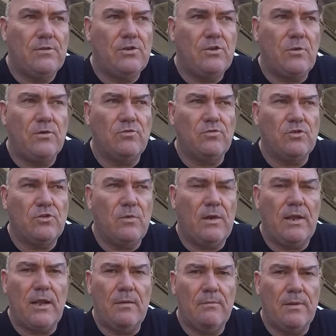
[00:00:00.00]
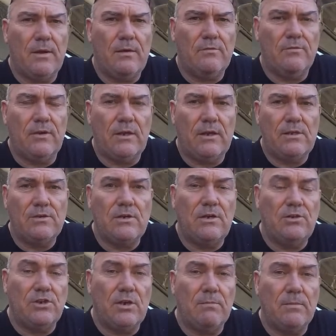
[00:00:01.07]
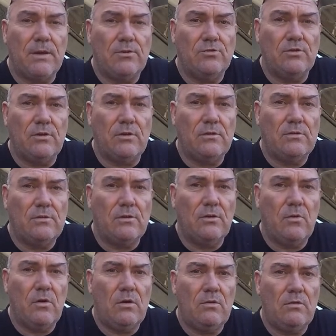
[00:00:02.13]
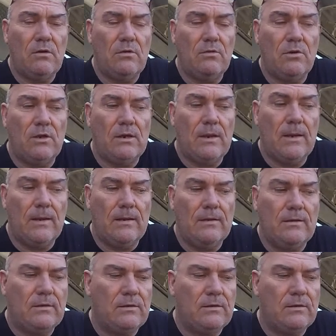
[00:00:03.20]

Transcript: 220 amp hour, I think it is, AGM battery. So I quite like the look of that.